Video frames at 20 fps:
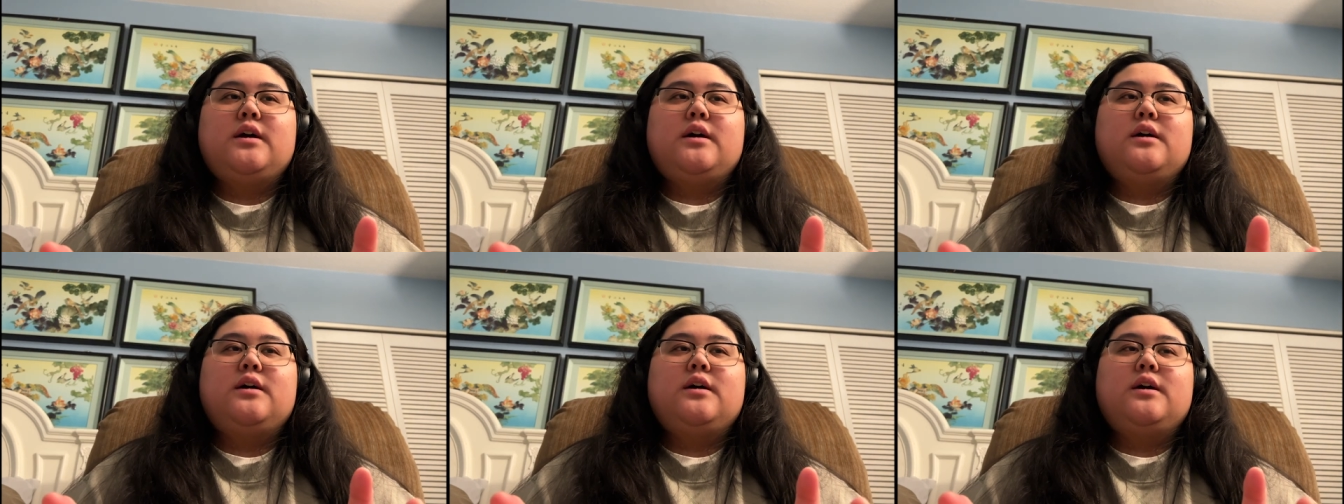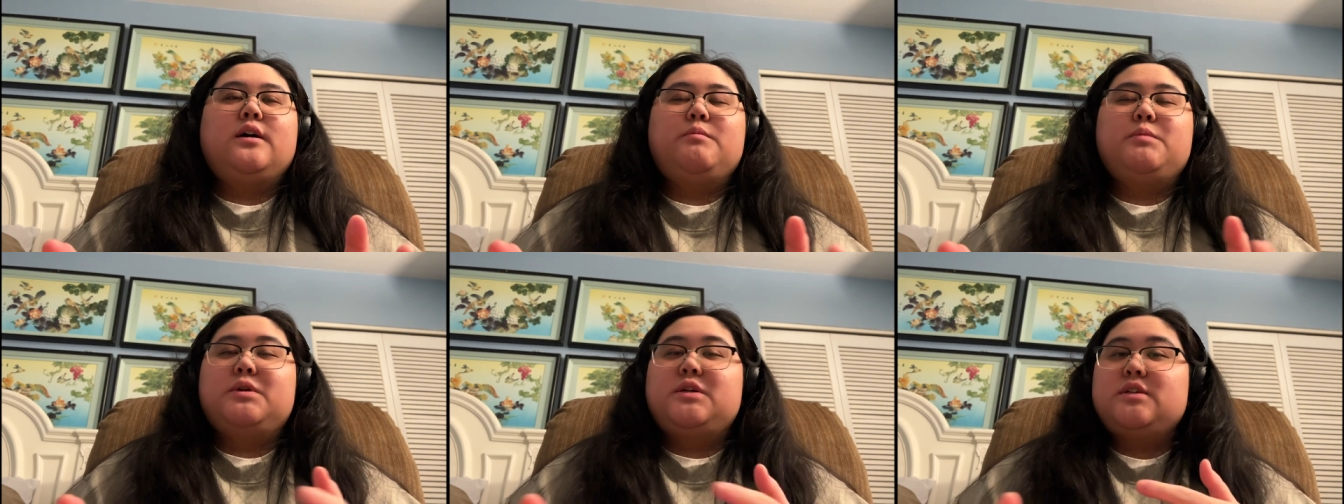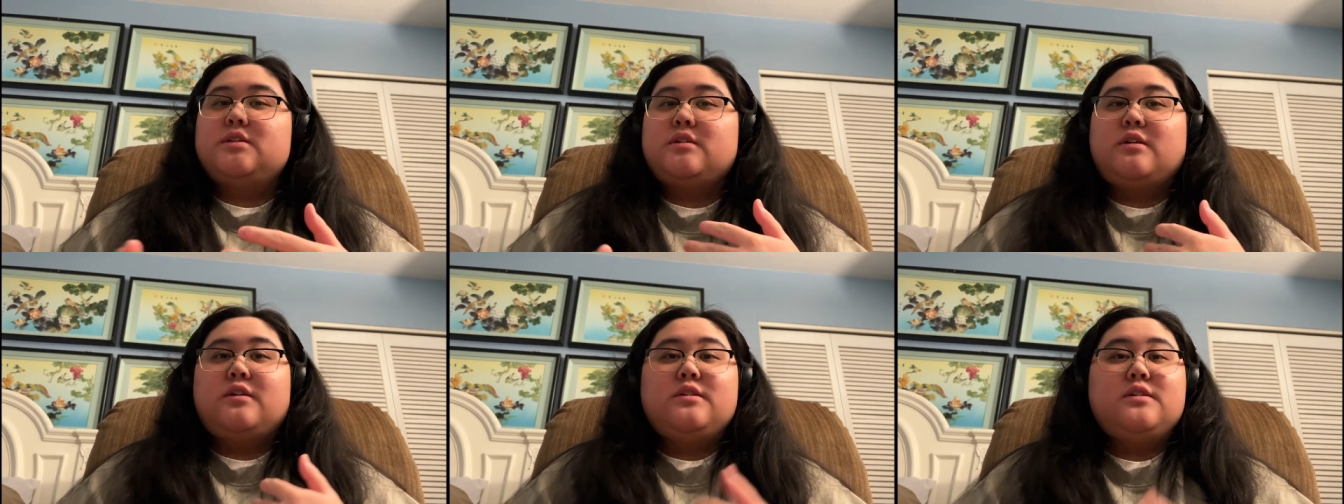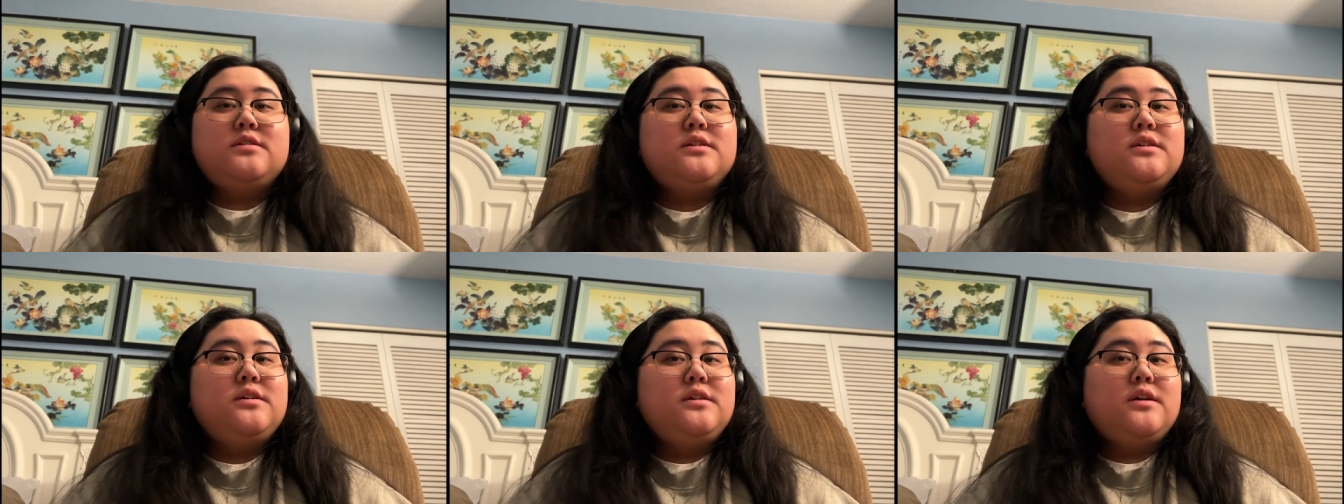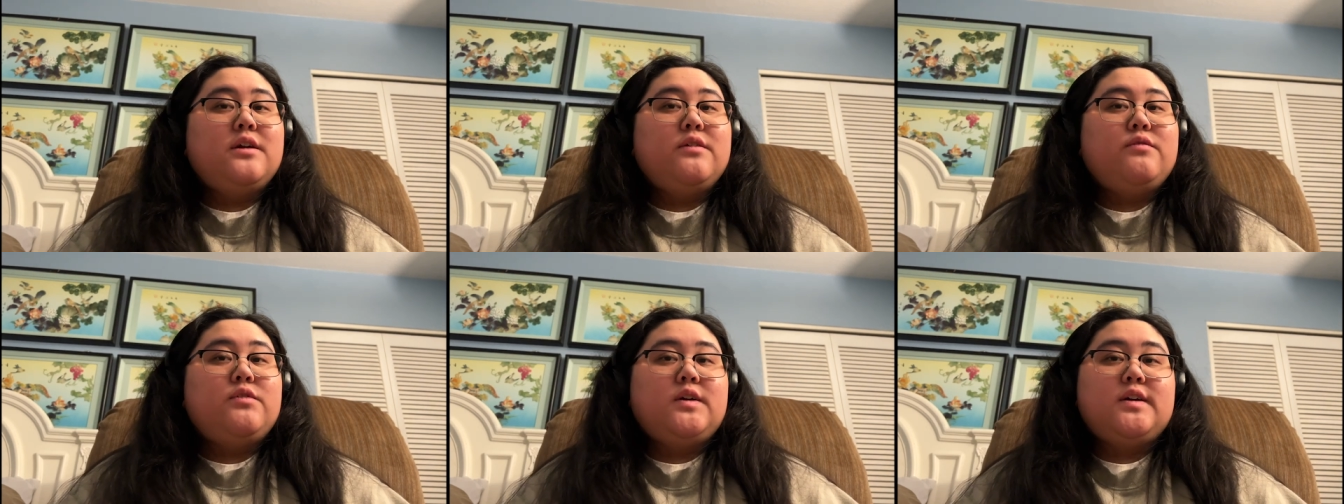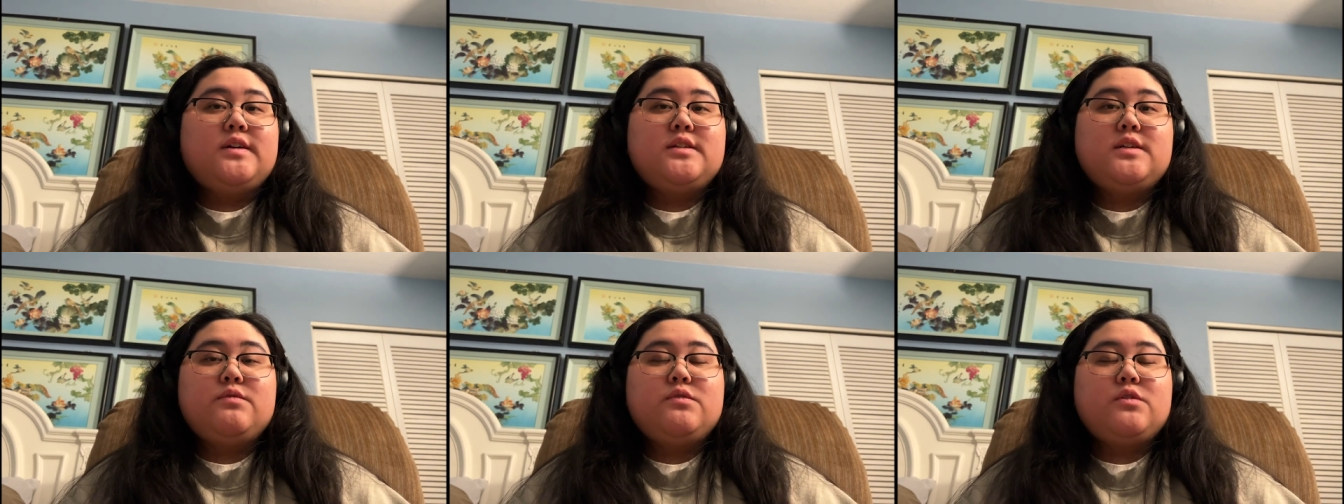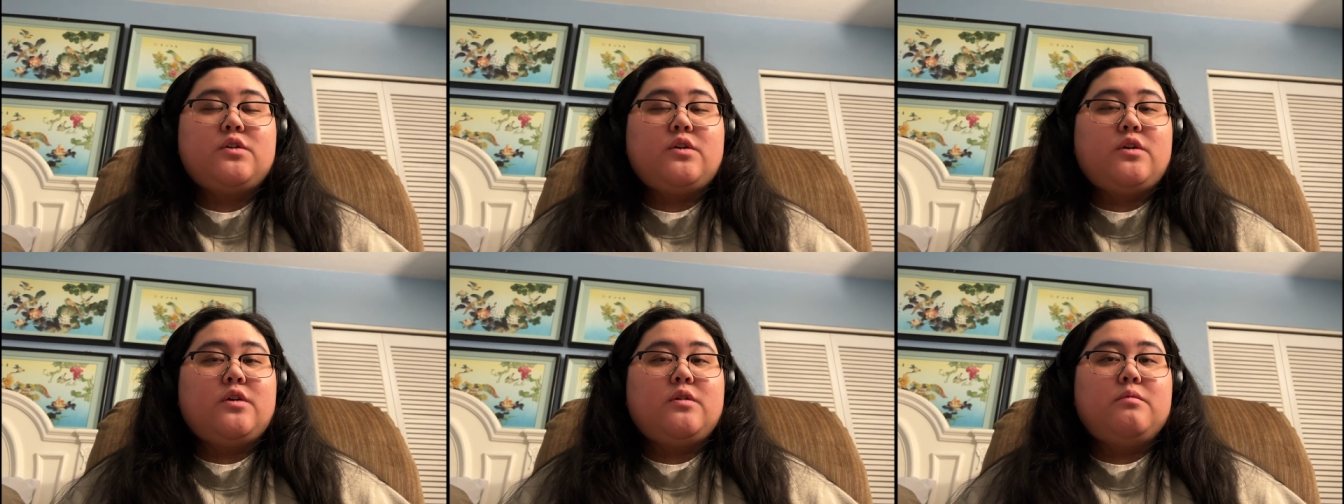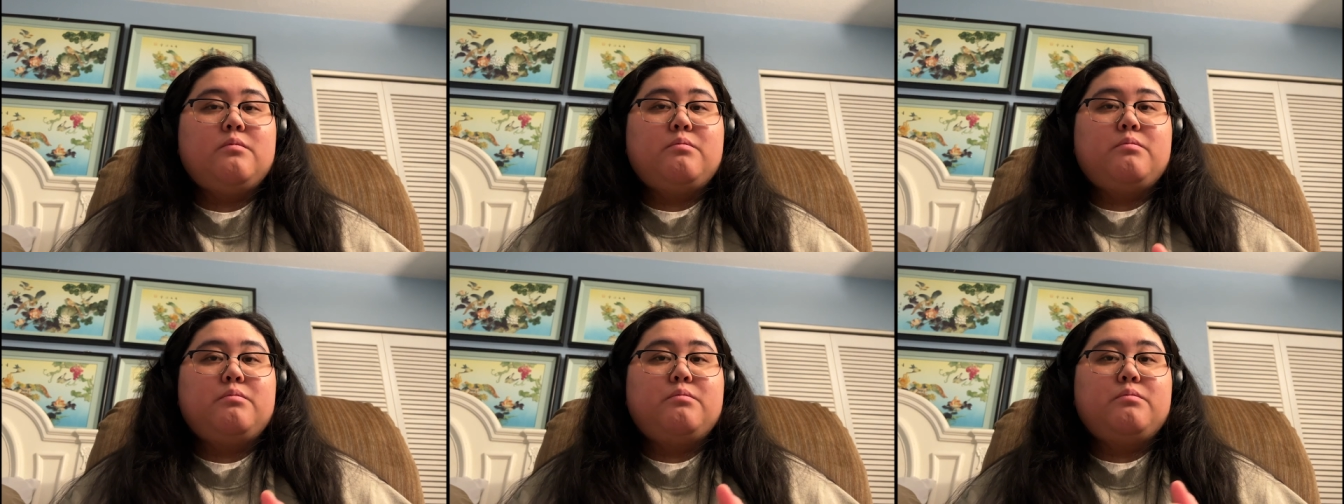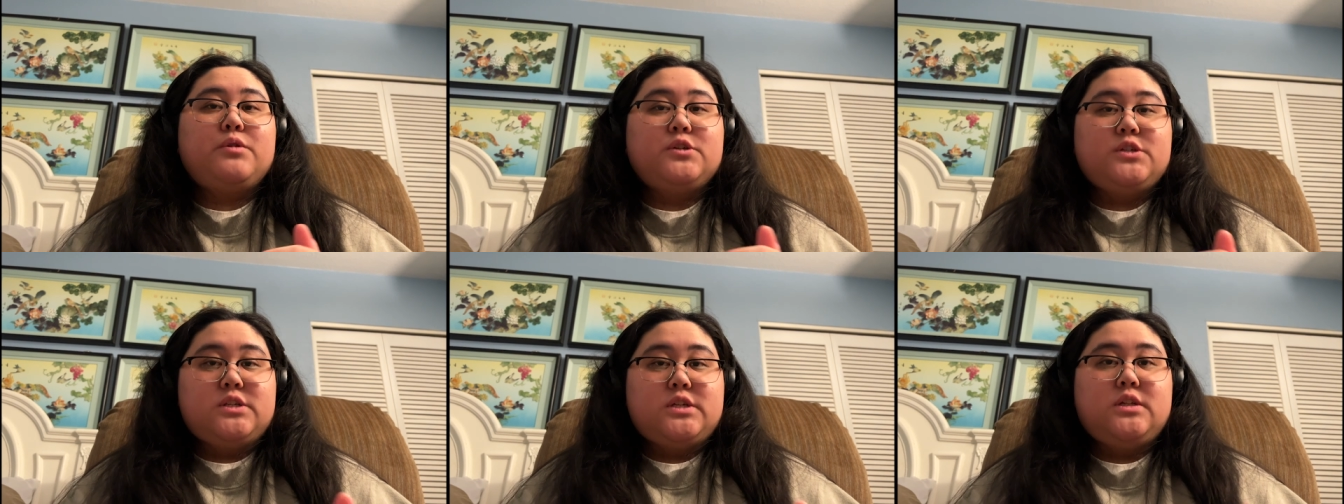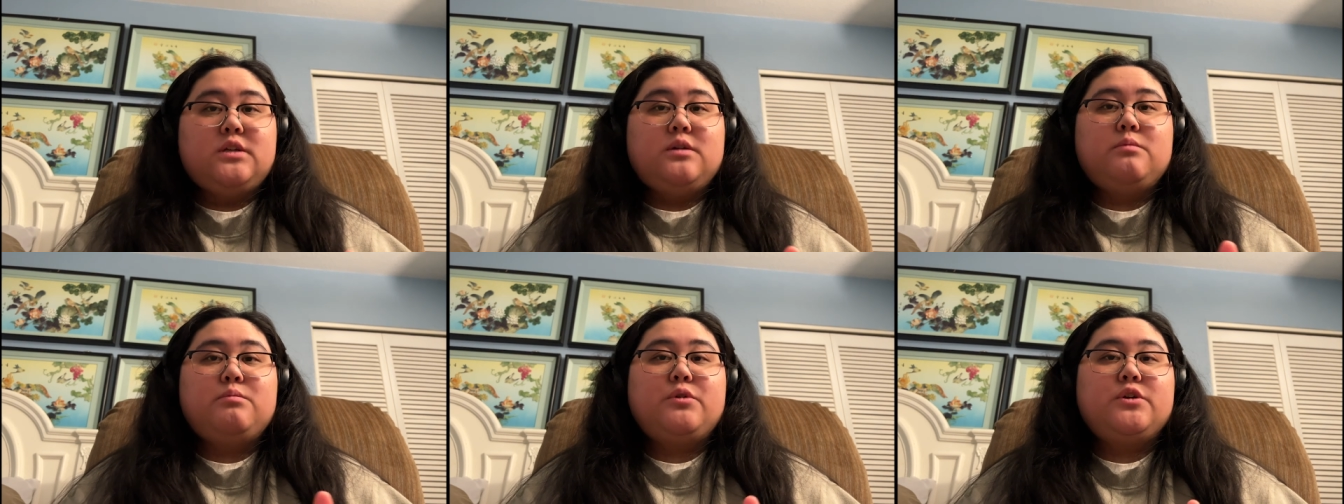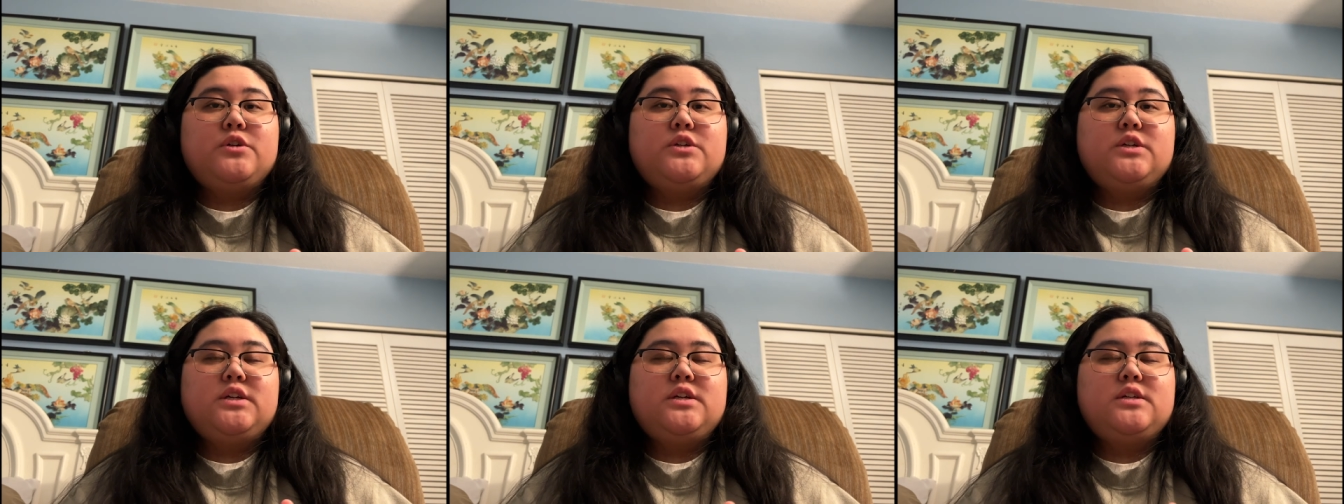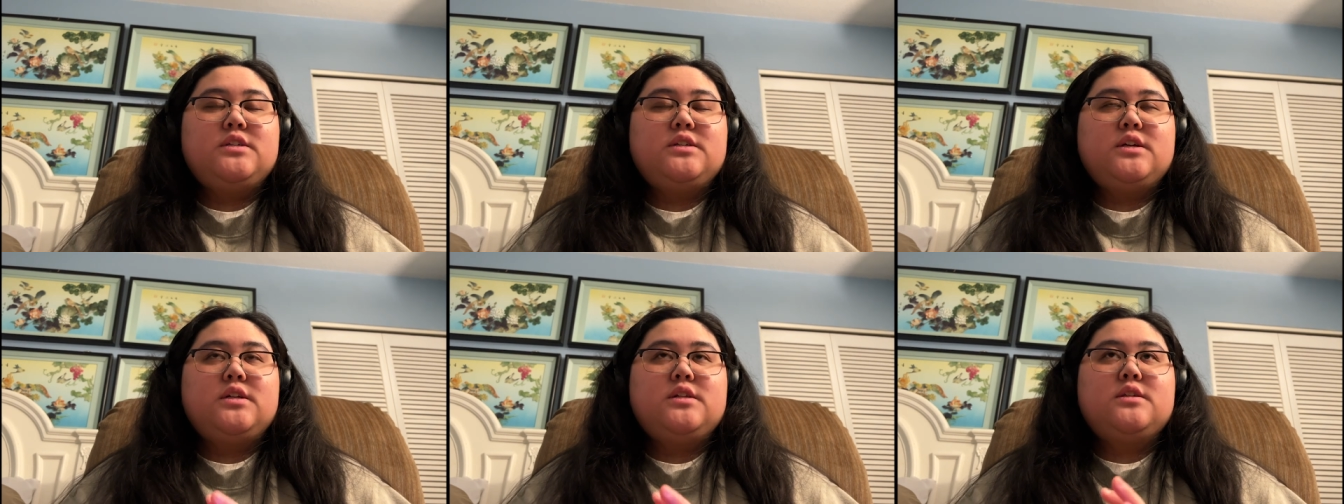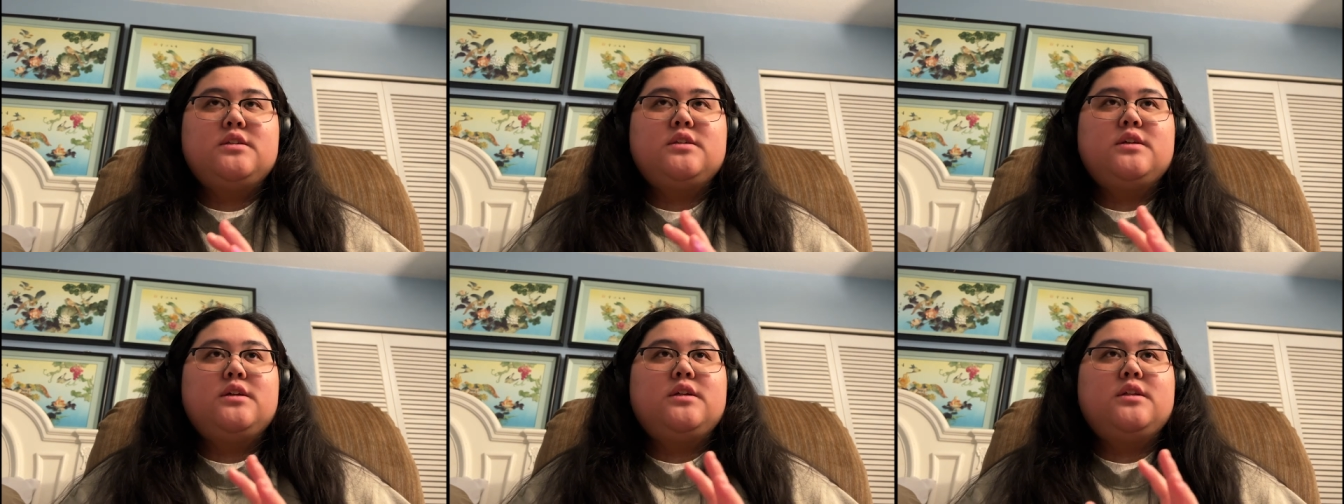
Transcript: Uh, because honestly, if you guys ever heard Brazilian Portuguese, it's